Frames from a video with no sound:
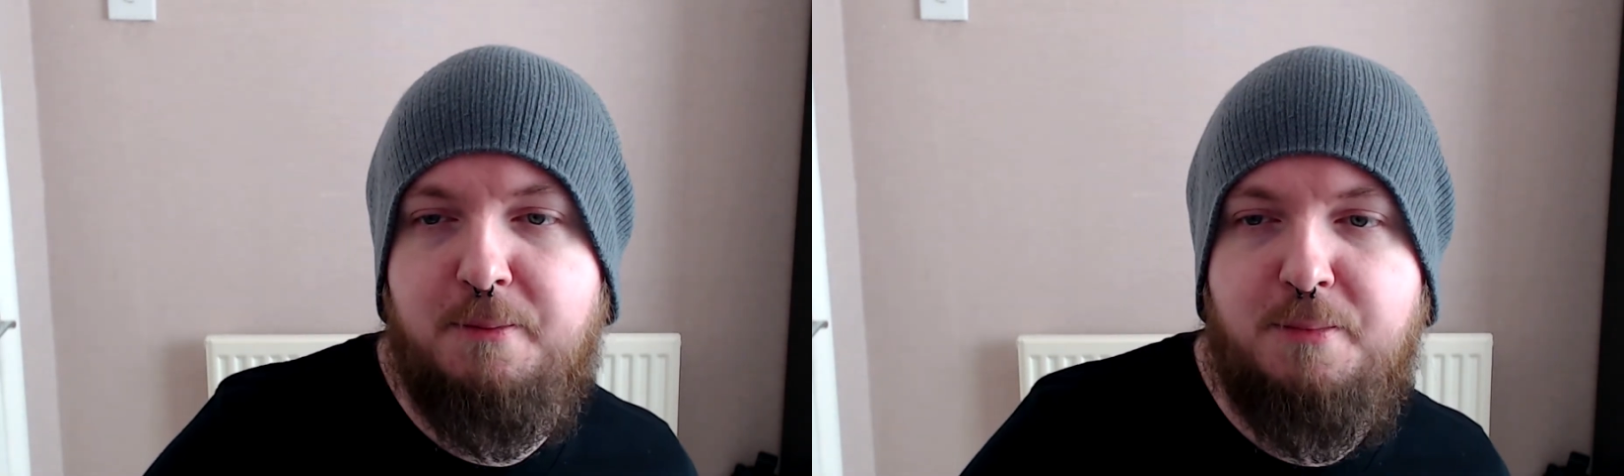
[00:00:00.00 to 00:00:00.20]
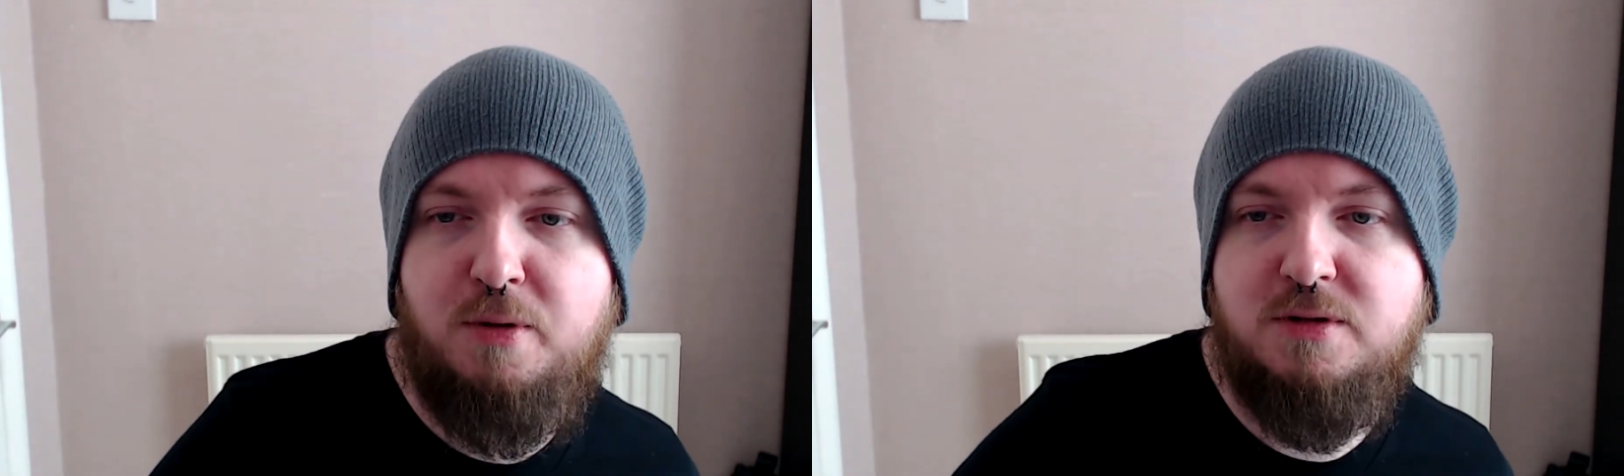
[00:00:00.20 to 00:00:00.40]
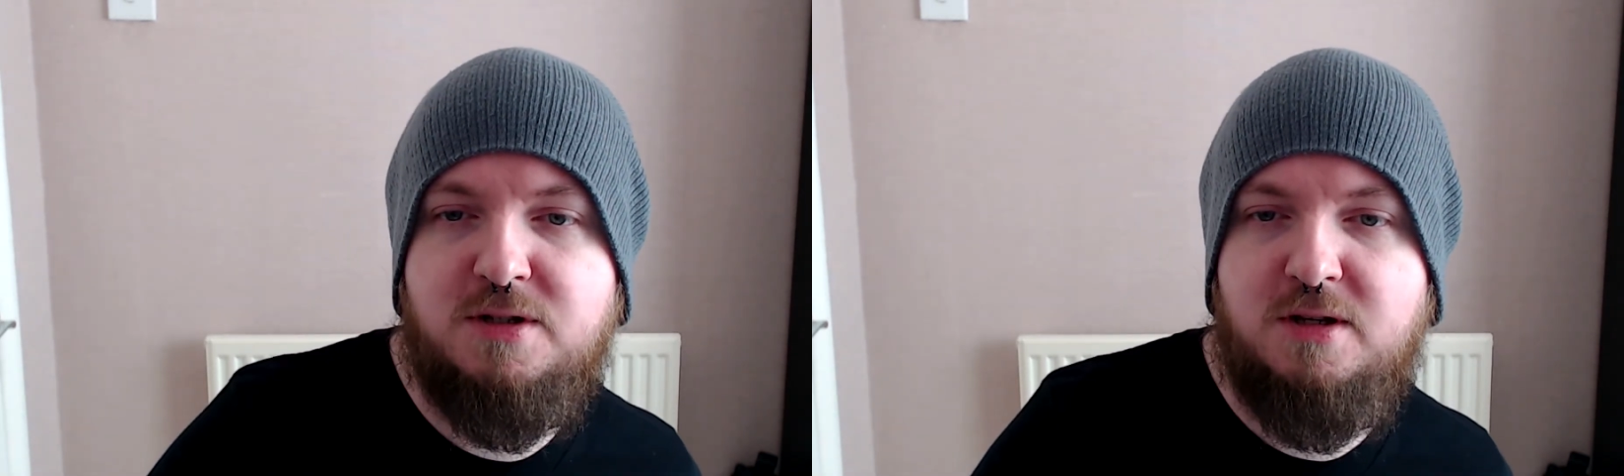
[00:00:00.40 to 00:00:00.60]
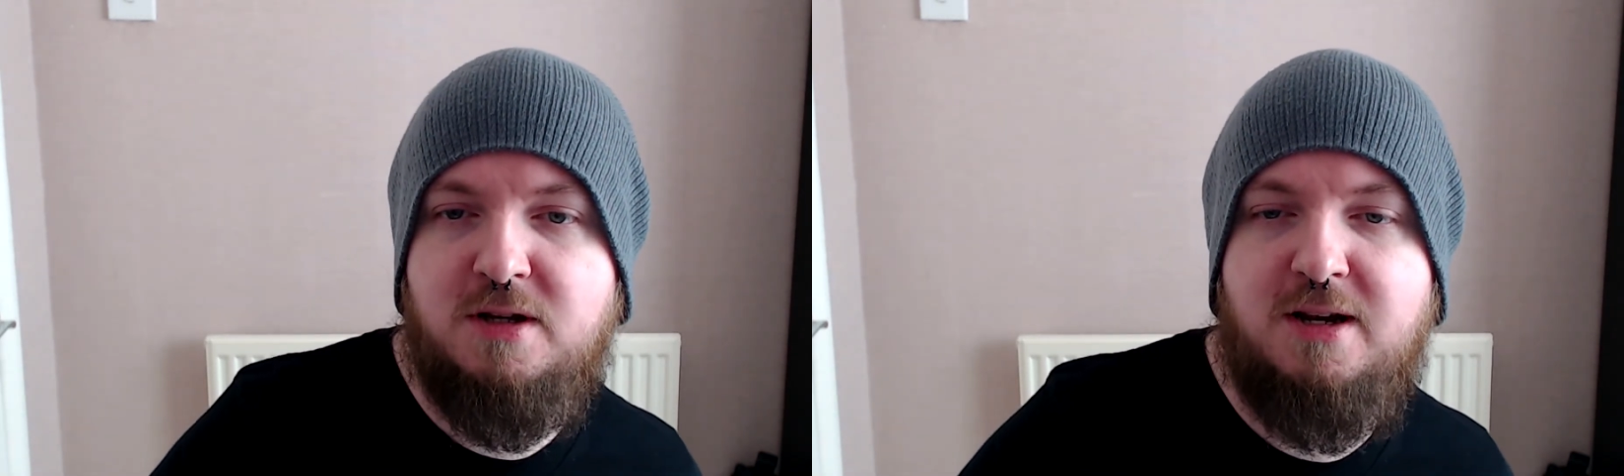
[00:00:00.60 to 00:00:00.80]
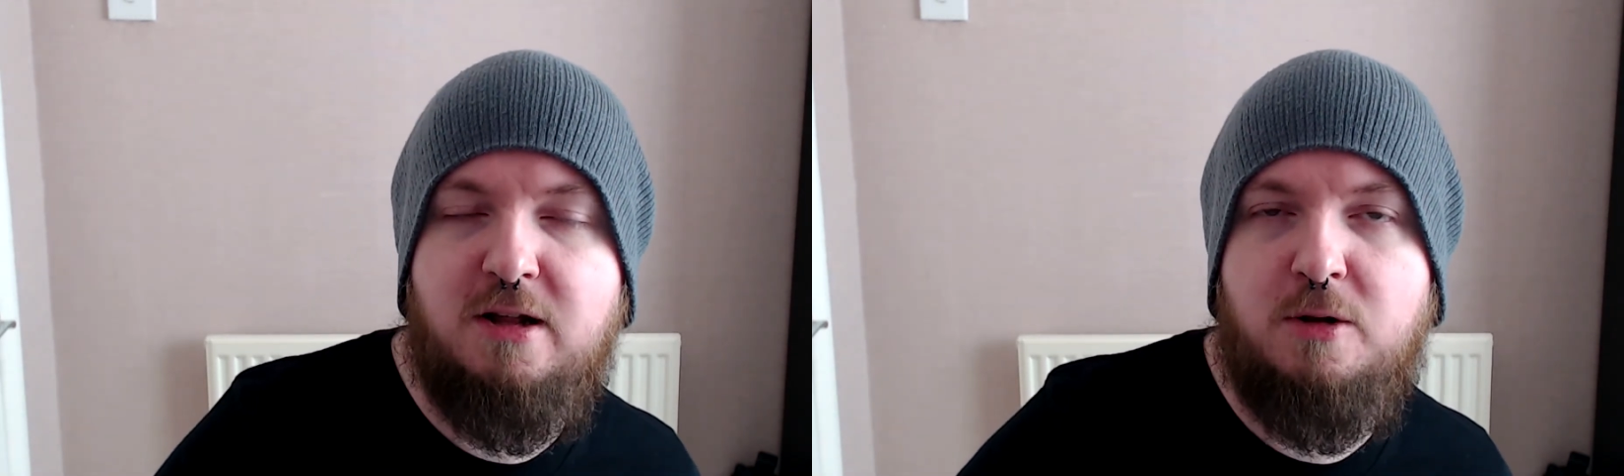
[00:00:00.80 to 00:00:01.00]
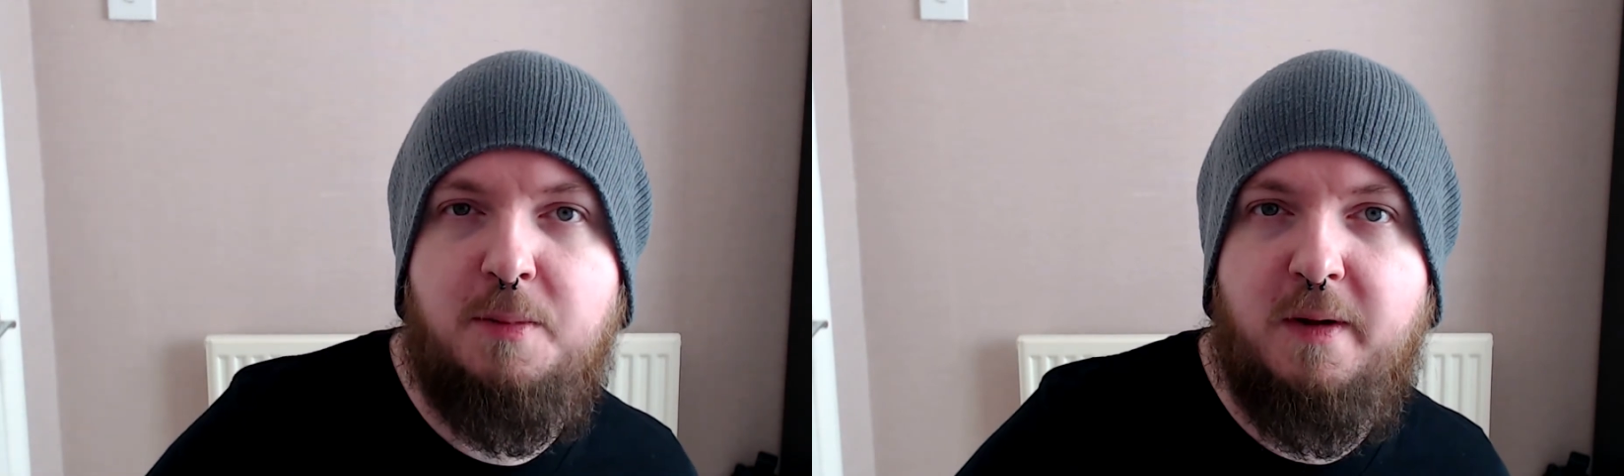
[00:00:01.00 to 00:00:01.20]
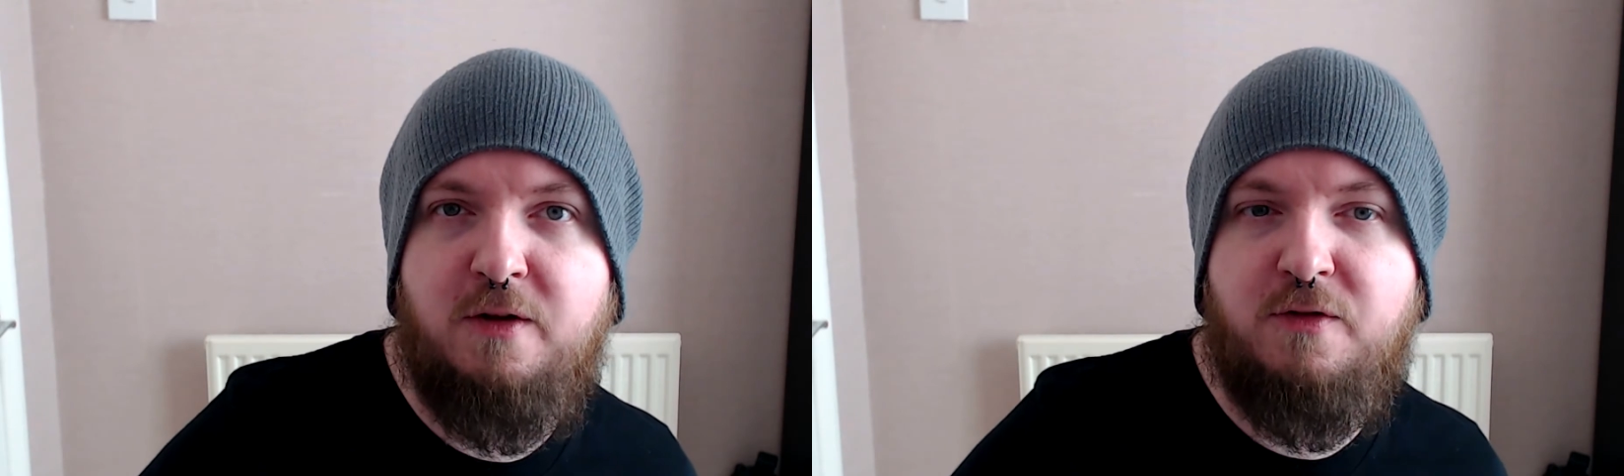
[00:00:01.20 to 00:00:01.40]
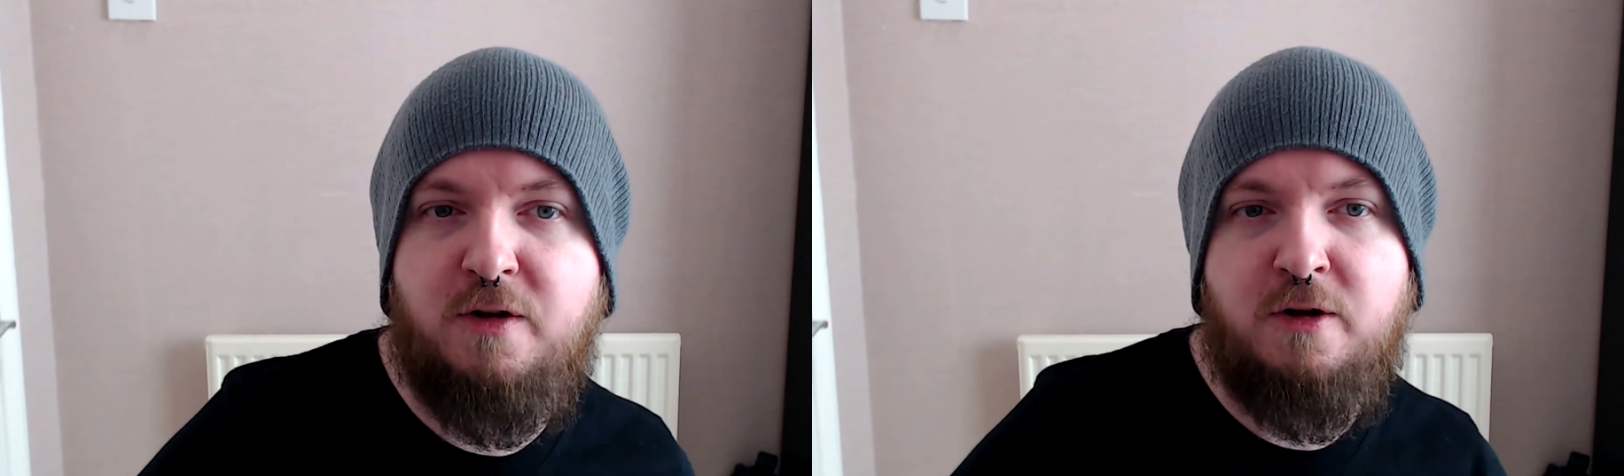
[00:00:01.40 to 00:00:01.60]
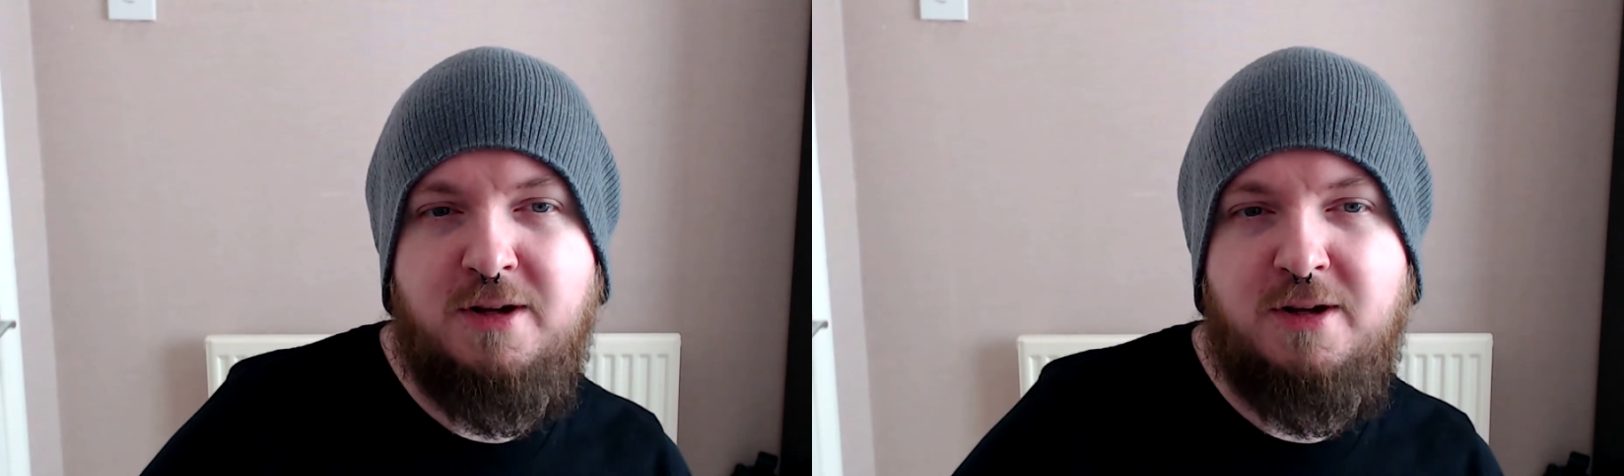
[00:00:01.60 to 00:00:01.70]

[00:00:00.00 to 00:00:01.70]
puts a little bit of a,